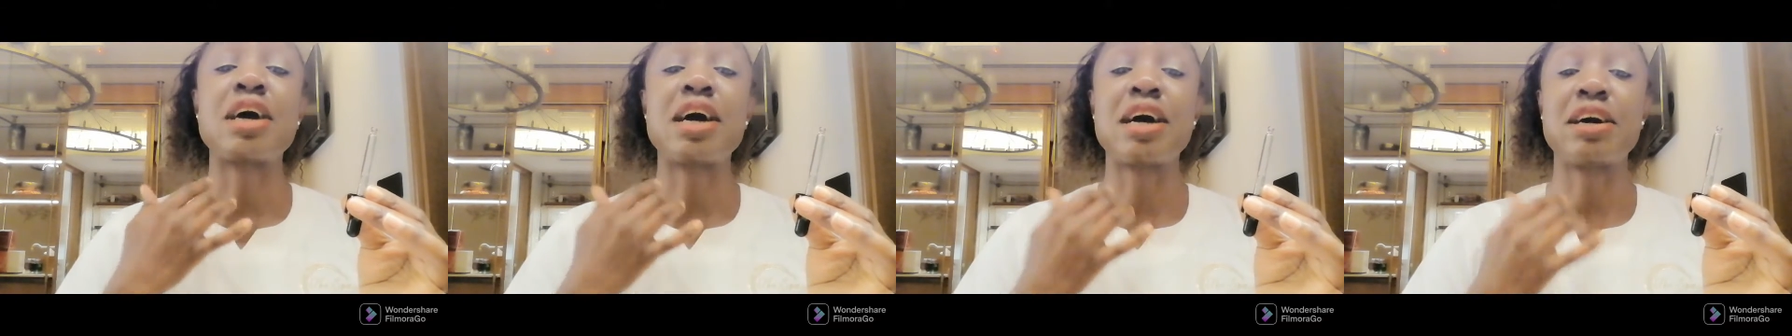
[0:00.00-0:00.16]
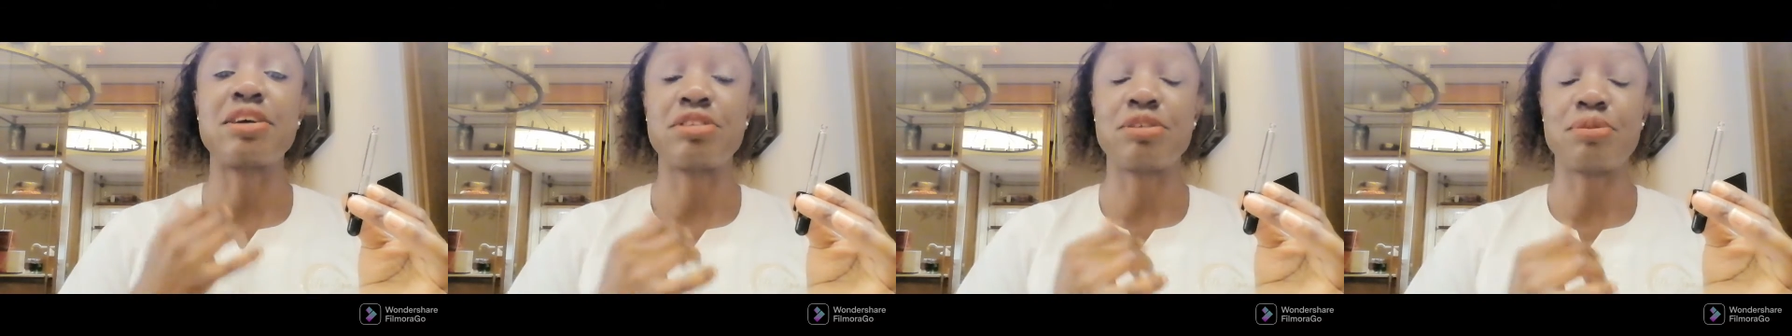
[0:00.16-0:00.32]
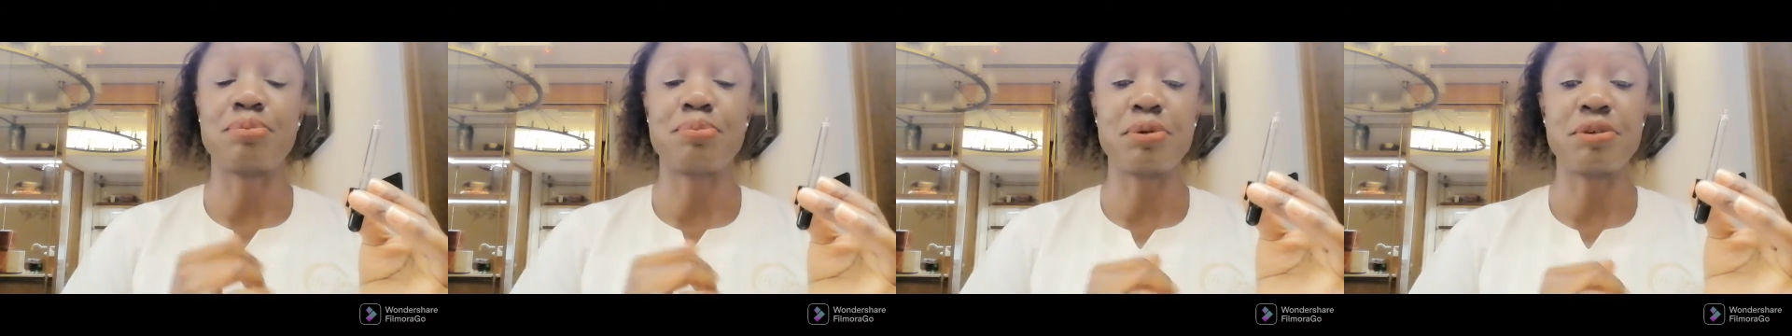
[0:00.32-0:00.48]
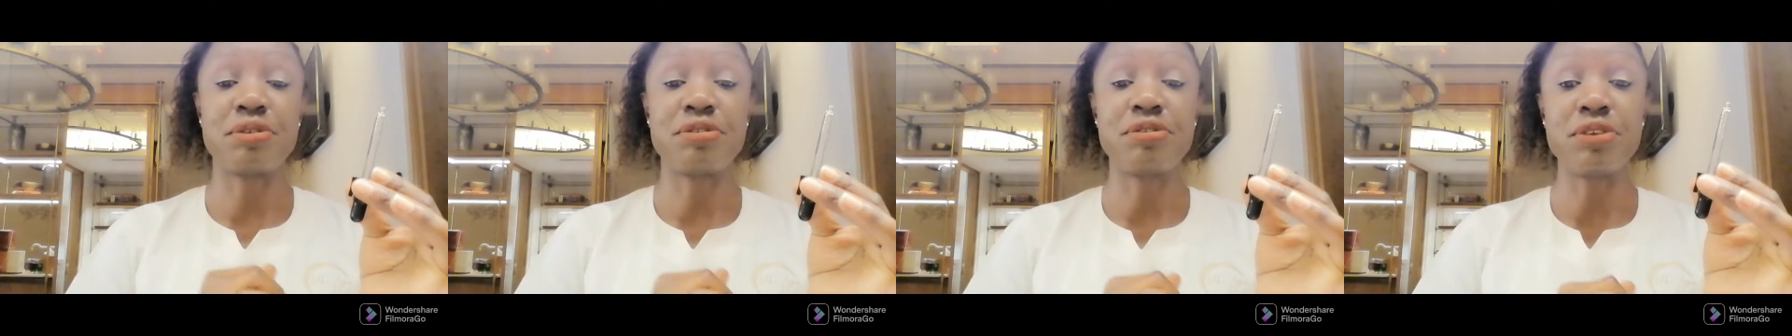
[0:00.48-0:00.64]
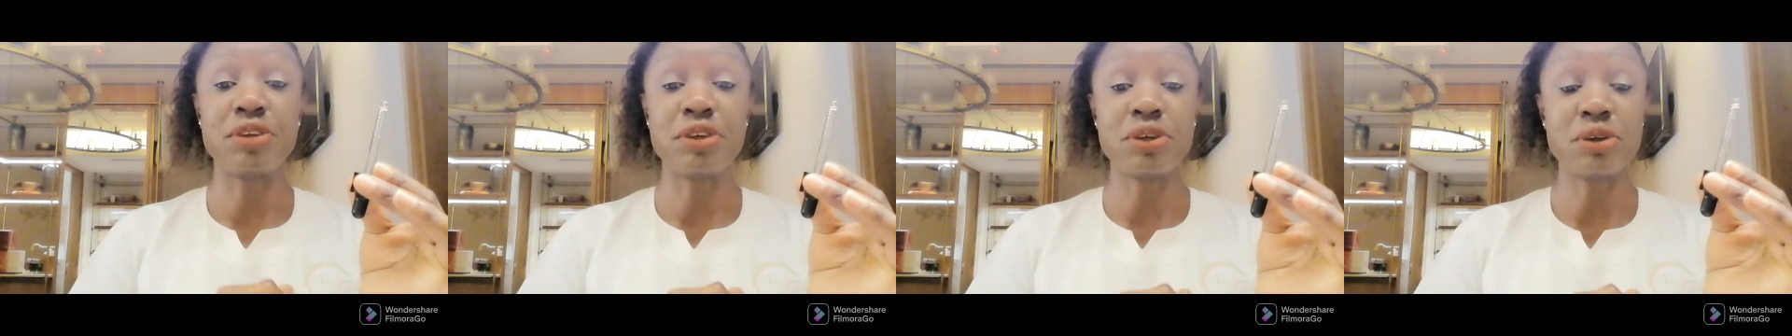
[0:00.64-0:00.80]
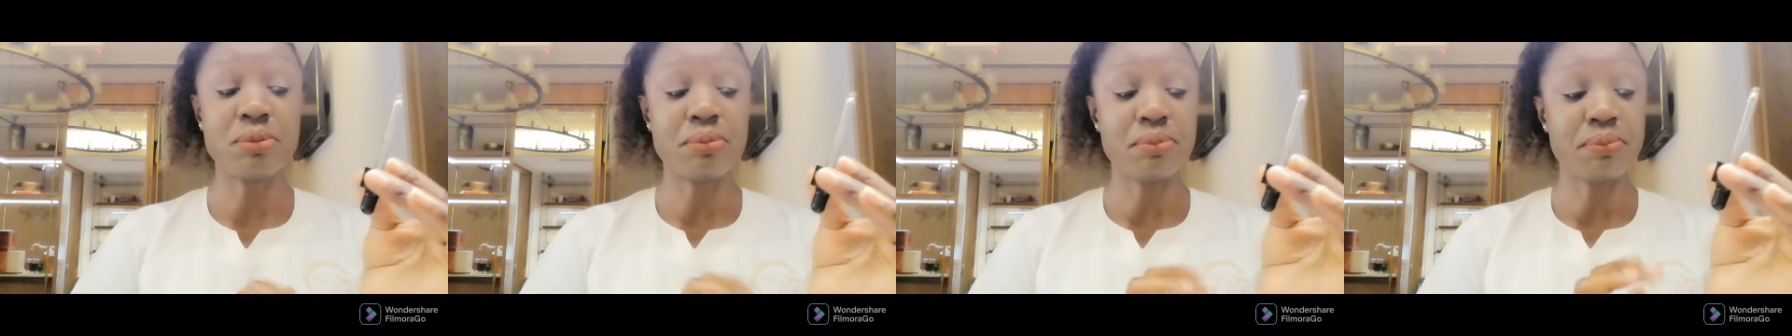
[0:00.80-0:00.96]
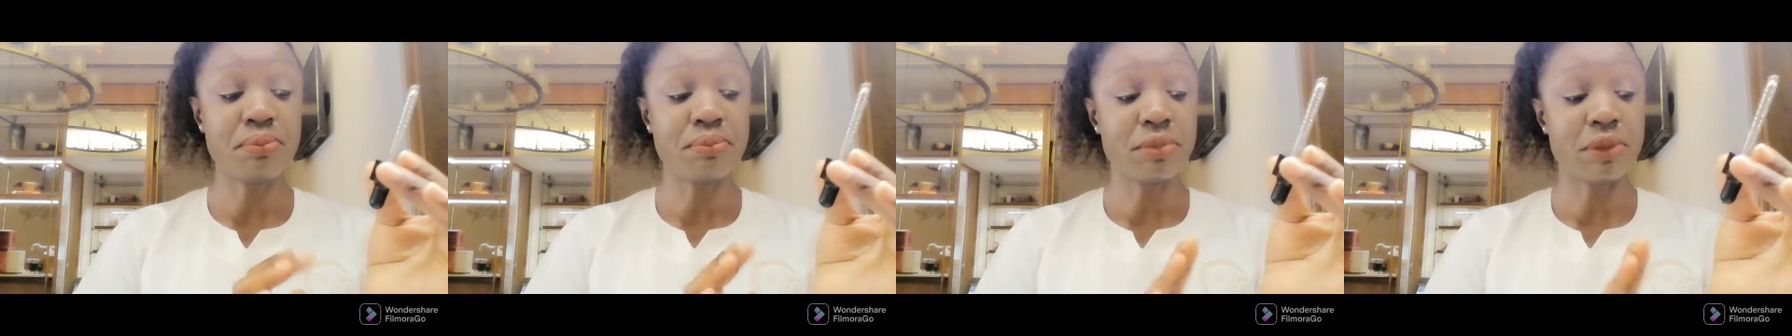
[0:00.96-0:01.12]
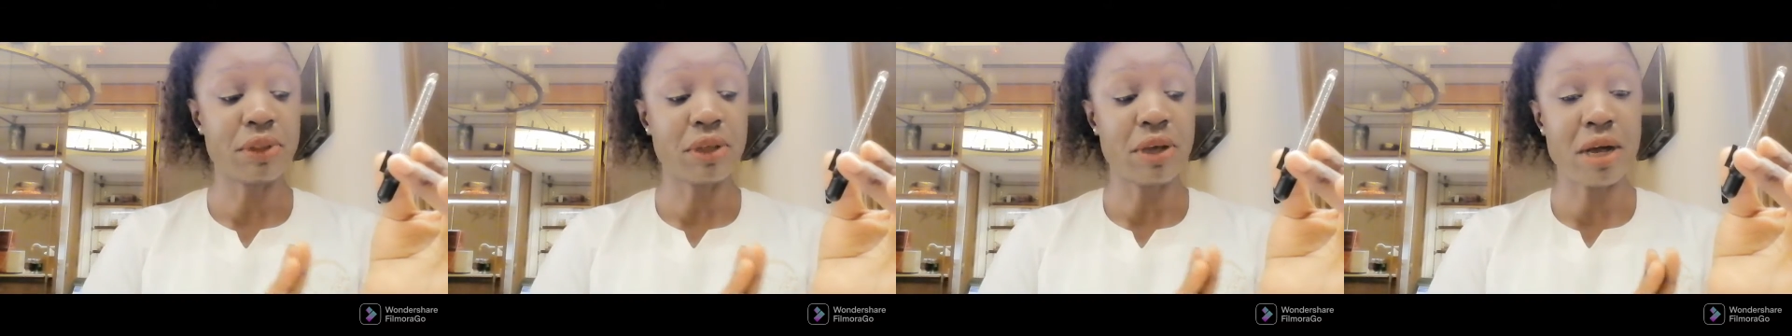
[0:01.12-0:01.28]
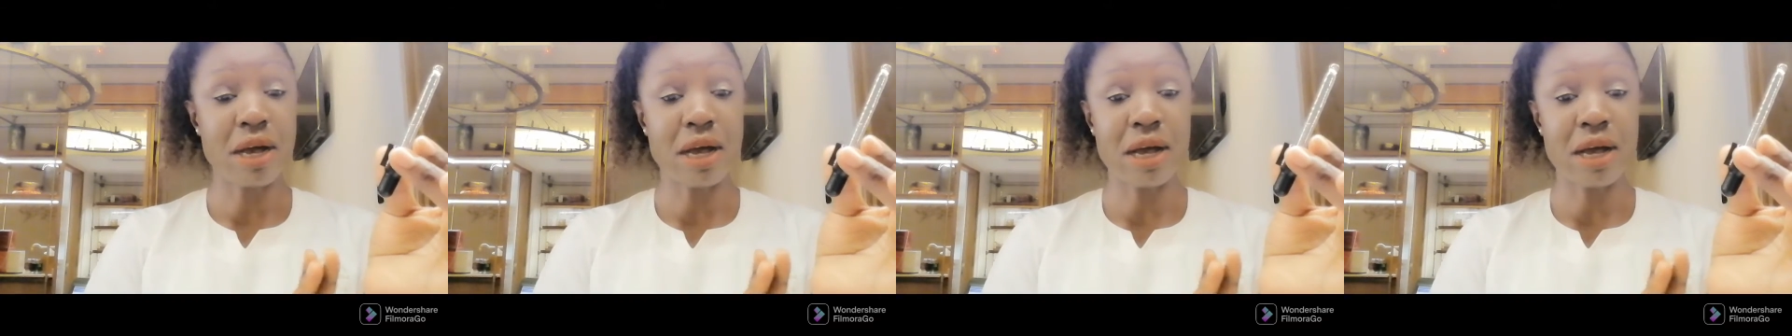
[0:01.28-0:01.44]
as a perfume.